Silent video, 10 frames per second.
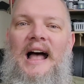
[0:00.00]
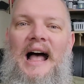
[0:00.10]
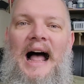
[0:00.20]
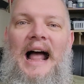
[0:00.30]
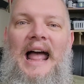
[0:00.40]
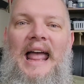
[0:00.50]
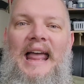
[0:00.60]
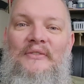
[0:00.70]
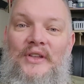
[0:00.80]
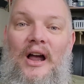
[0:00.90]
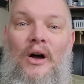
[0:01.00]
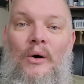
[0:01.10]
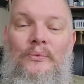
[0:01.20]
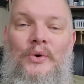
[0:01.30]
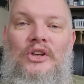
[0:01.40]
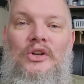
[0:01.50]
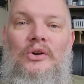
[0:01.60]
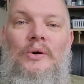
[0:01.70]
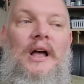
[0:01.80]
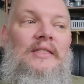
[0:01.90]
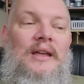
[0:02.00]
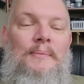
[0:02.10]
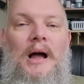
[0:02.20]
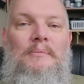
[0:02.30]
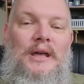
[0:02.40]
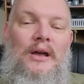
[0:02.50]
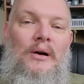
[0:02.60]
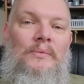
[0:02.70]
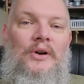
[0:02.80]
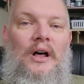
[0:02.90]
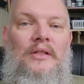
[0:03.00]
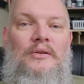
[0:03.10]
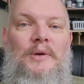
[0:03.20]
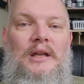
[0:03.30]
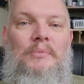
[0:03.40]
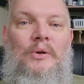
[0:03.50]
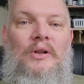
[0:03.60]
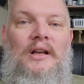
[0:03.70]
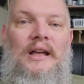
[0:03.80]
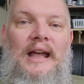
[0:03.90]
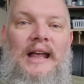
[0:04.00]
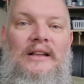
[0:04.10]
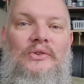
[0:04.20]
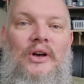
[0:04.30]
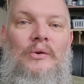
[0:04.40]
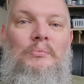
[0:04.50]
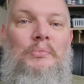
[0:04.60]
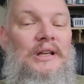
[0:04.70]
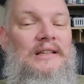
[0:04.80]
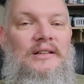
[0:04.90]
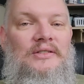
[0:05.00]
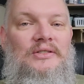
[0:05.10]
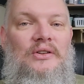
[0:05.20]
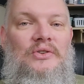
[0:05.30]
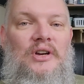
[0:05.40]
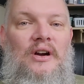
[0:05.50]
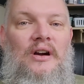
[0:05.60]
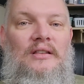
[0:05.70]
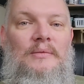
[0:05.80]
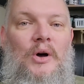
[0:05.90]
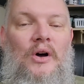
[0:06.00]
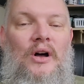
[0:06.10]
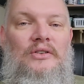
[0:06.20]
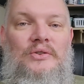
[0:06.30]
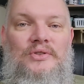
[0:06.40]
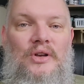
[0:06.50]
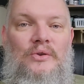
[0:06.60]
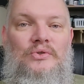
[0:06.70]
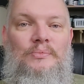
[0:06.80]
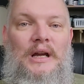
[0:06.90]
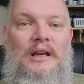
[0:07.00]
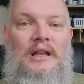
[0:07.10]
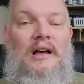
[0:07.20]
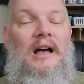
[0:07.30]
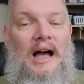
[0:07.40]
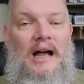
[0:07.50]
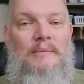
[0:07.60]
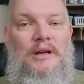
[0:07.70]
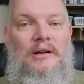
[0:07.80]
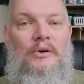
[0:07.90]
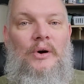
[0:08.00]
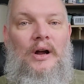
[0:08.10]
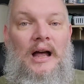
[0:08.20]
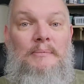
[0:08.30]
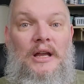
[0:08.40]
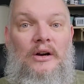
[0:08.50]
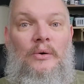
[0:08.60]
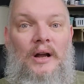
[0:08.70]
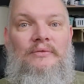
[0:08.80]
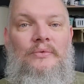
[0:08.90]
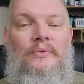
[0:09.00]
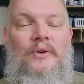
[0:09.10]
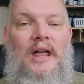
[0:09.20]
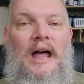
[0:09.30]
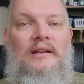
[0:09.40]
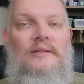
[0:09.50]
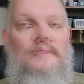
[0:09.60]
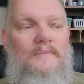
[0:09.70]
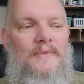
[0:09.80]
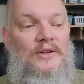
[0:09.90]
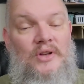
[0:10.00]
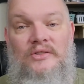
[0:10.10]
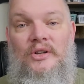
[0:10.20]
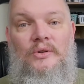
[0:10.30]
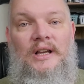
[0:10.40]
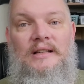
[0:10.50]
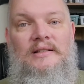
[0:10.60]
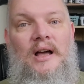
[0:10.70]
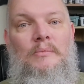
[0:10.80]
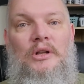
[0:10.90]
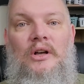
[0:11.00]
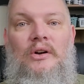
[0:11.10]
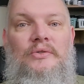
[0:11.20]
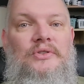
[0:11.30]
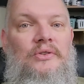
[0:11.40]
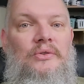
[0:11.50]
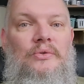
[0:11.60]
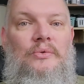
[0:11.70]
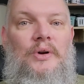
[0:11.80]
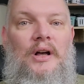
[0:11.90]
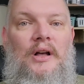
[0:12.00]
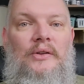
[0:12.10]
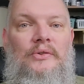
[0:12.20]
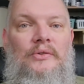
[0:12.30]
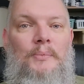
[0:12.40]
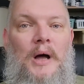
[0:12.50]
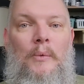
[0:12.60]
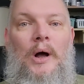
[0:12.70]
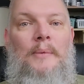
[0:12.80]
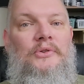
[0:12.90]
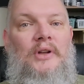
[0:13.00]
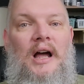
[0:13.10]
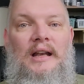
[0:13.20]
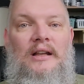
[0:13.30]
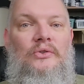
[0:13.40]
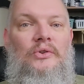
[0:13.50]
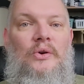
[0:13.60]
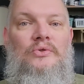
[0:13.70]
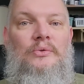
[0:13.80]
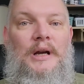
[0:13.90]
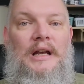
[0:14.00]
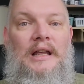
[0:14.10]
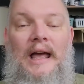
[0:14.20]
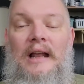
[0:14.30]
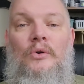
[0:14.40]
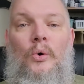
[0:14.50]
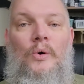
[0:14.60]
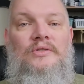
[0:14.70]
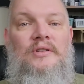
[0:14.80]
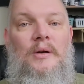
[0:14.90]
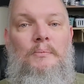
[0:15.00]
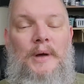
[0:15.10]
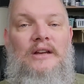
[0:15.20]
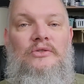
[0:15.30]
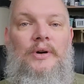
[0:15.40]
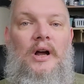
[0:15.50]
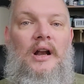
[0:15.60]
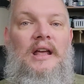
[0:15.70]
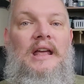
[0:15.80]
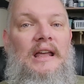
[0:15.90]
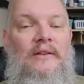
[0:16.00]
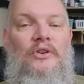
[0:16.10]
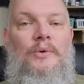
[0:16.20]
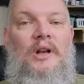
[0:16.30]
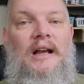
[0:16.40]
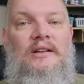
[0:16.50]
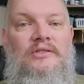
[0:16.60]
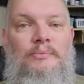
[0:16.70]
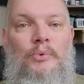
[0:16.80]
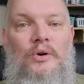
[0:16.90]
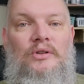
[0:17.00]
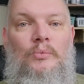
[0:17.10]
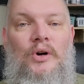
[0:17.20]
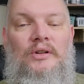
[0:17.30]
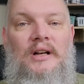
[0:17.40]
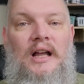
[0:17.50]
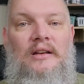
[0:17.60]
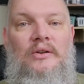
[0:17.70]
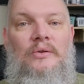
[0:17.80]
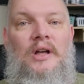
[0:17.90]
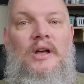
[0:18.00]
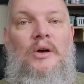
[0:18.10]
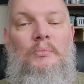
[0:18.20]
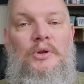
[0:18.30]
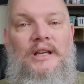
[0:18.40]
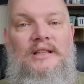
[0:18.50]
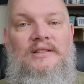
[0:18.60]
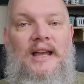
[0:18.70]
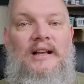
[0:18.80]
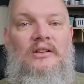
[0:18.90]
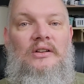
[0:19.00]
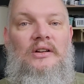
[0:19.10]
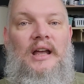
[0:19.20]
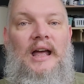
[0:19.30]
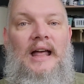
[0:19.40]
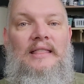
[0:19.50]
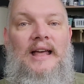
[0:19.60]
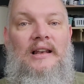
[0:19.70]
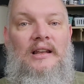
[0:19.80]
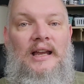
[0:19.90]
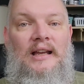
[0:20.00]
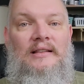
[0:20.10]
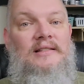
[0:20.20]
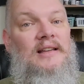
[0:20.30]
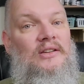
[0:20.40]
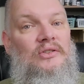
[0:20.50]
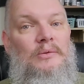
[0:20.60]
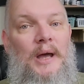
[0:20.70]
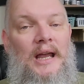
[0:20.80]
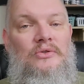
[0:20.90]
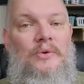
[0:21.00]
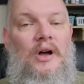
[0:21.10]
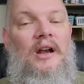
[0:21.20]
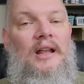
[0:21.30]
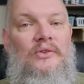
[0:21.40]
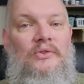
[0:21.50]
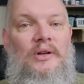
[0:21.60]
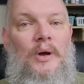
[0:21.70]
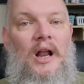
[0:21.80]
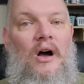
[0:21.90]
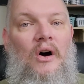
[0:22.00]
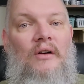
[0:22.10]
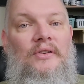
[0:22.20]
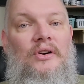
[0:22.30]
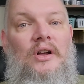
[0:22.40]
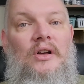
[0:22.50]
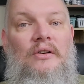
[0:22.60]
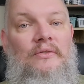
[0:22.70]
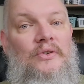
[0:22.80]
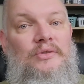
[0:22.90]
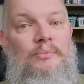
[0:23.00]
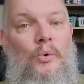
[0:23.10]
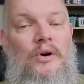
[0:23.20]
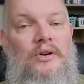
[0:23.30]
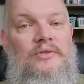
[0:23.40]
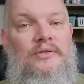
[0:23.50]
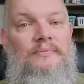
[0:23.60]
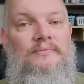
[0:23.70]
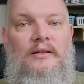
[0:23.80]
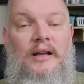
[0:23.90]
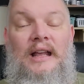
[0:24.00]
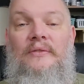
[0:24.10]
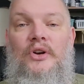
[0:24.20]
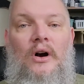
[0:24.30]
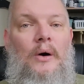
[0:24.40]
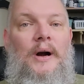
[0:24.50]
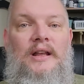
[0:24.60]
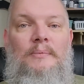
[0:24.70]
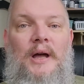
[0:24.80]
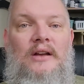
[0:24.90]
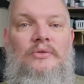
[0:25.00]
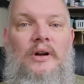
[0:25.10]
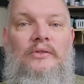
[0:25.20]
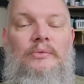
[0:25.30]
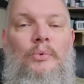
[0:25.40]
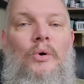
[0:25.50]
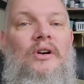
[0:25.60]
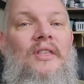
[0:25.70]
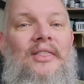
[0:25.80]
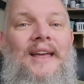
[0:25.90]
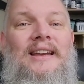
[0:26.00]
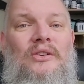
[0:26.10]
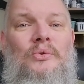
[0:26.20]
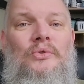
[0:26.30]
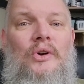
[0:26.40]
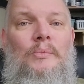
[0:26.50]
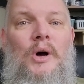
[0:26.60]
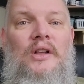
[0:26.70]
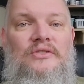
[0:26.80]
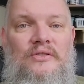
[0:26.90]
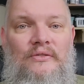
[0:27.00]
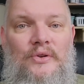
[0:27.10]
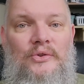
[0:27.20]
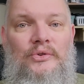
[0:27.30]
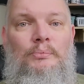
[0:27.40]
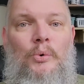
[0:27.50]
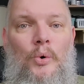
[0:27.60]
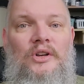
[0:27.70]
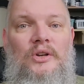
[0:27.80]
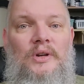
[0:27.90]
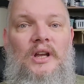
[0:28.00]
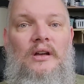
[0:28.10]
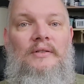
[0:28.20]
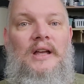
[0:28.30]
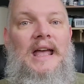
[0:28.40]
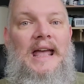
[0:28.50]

I, if they're helpful to you, they might be helpful to other people. And so please consider sharing them on your social media. I'd be, a great, I'd be grateful for that. There's also links down below to uh, my website and social media, and of course, Patreon. If you would like to support the work that I do, please take a look at that link that takes you to Patreon and see what I offer for supporters. And if you're already a Patreon supporter, thank you so much for the support you give.